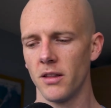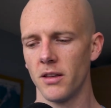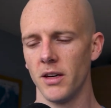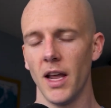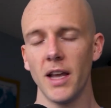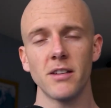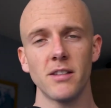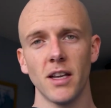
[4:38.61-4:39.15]

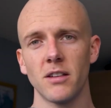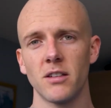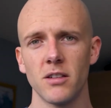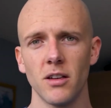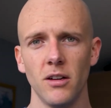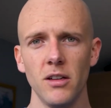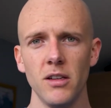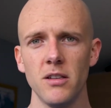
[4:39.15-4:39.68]
Next
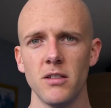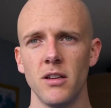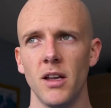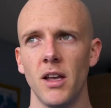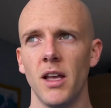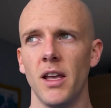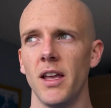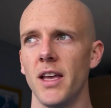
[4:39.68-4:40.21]
exercise
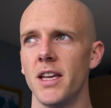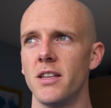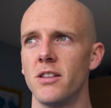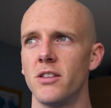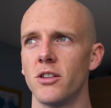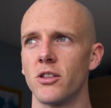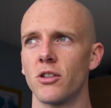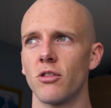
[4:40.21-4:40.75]
is
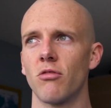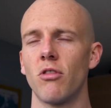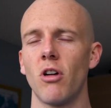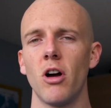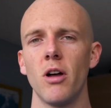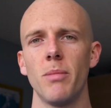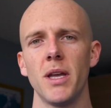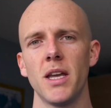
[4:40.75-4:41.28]

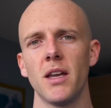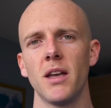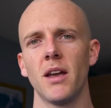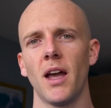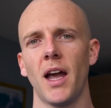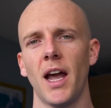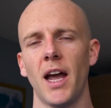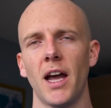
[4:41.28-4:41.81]
describing
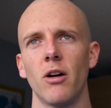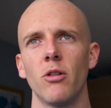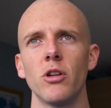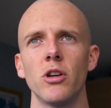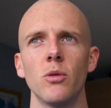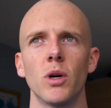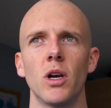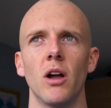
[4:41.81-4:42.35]
how
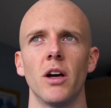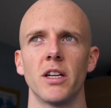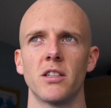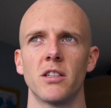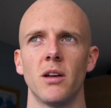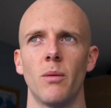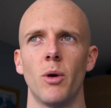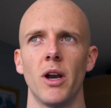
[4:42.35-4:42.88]
you would like
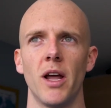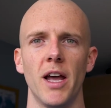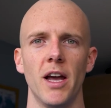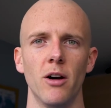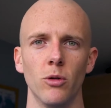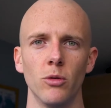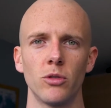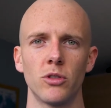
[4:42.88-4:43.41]
someone
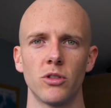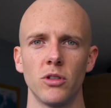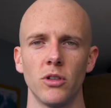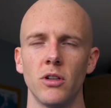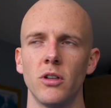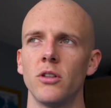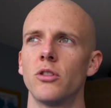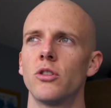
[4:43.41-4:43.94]
else
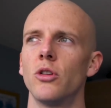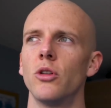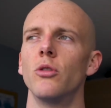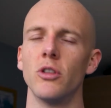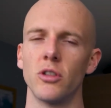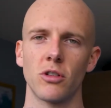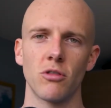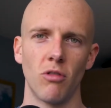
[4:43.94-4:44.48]
to
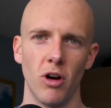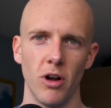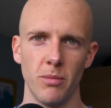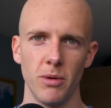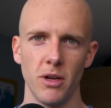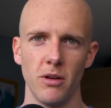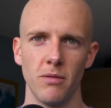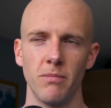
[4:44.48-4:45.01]
describe
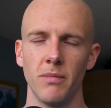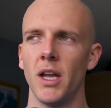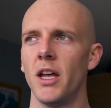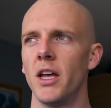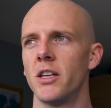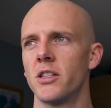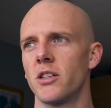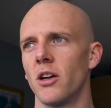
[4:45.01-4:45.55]
you.
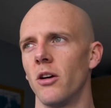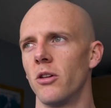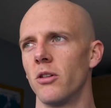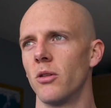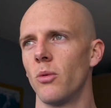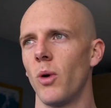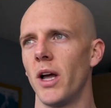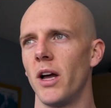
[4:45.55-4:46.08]
So
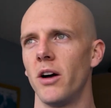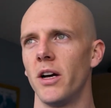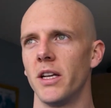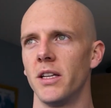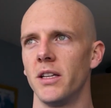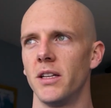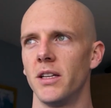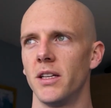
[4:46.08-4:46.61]
the way
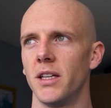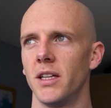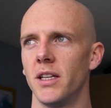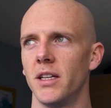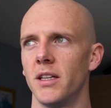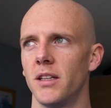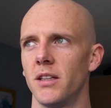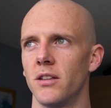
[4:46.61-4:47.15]
I
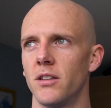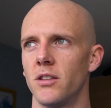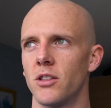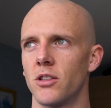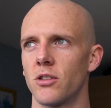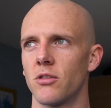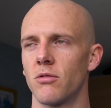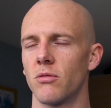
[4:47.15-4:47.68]

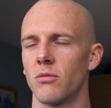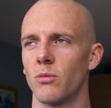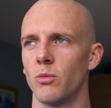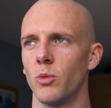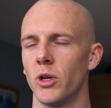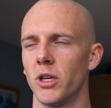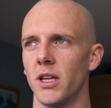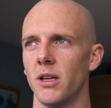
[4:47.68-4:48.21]

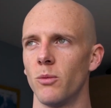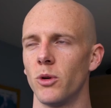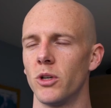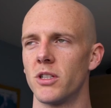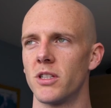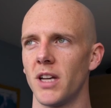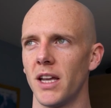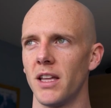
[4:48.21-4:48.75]
would would
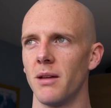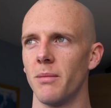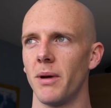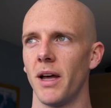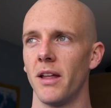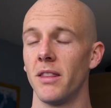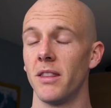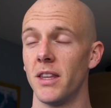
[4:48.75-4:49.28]
say
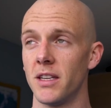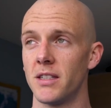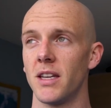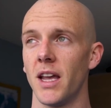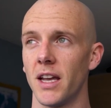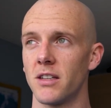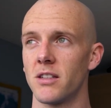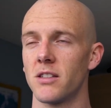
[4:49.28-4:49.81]
at this
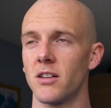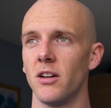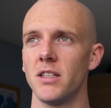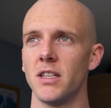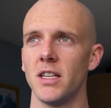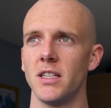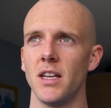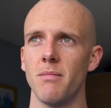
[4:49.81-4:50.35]

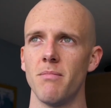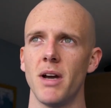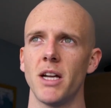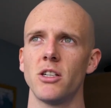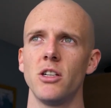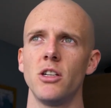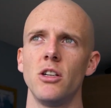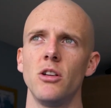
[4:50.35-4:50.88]
exercise is
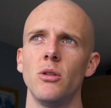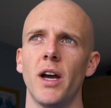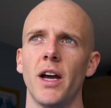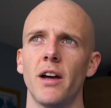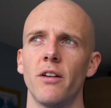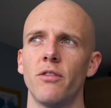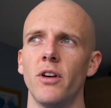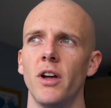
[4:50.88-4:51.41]
imagine you
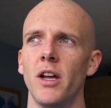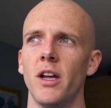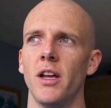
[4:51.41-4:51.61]
have